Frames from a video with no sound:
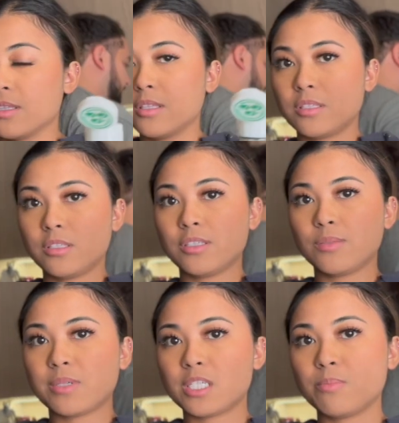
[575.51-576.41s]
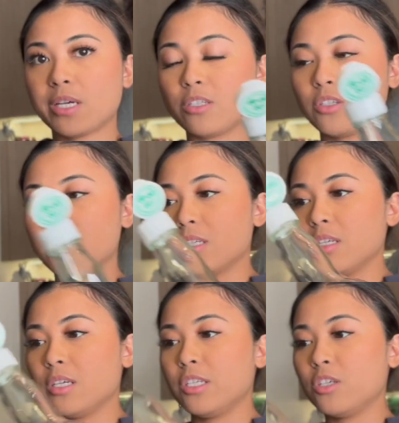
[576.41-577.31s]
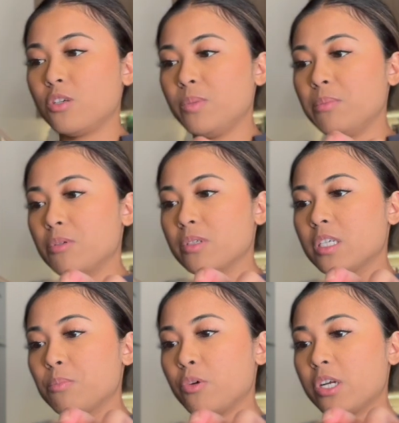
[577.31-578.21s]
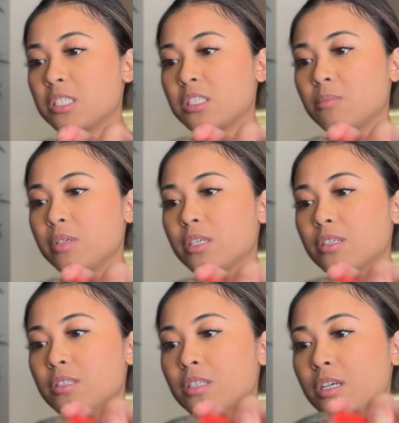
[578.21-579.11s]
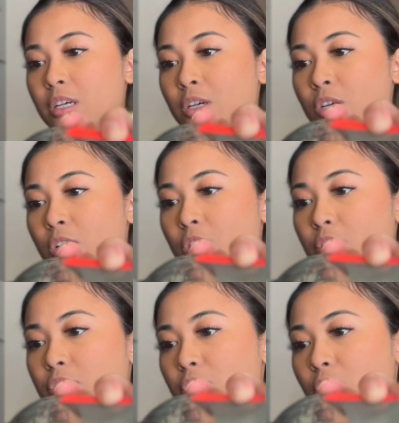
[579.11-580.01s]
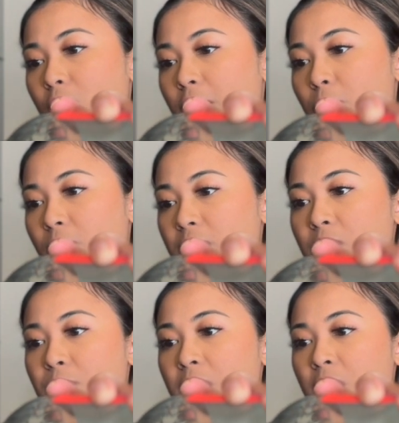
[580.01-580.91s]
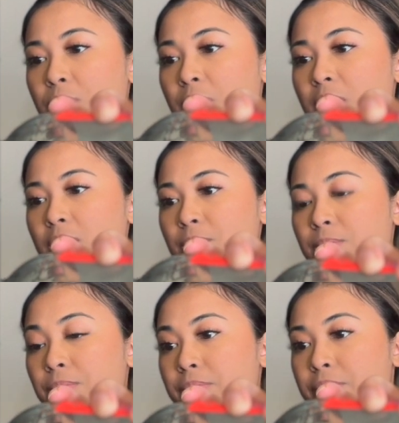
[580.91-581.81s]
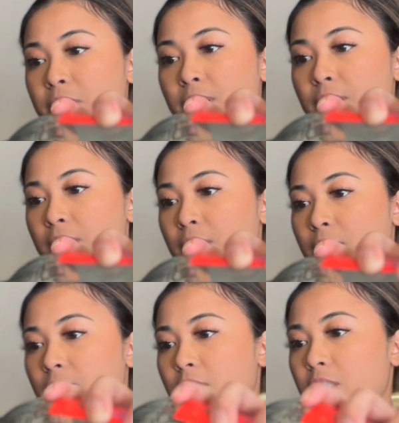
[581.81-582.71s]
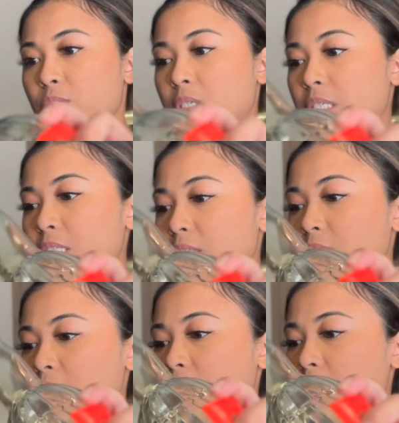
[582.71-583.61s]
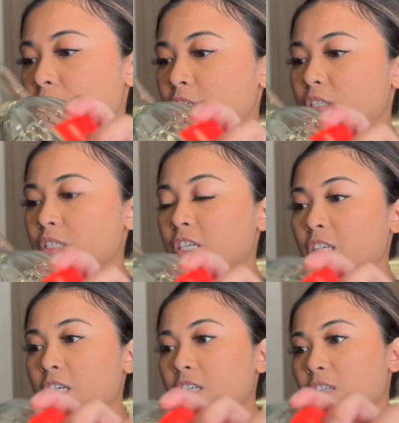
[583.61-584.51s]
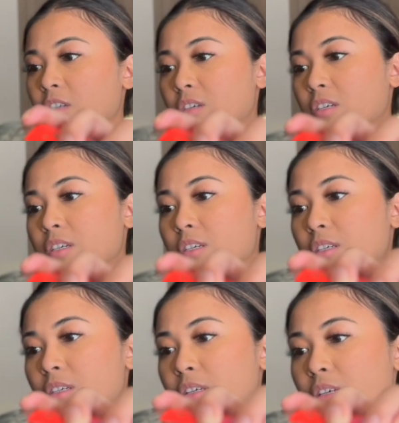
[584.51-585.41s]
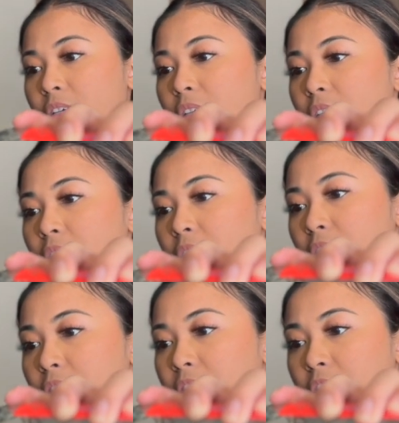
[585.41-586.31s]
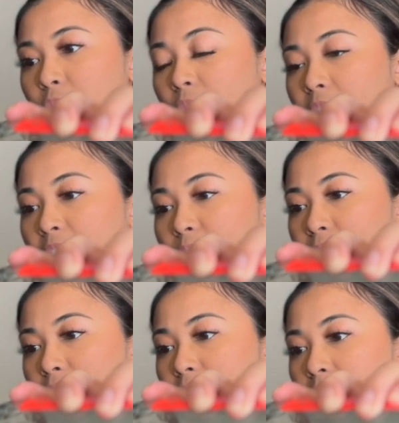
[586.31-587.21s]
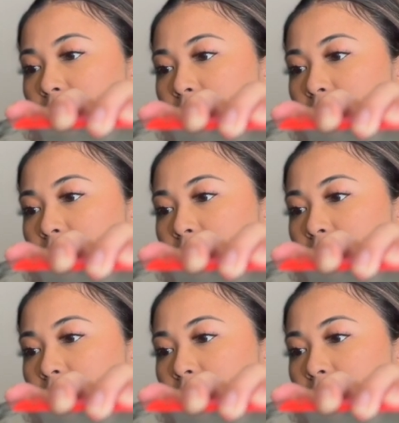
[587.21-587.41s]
This is my spatula. I know people get pressed because there's no like recipe, but it is what it is. Just kind of gotta cook and see what happens.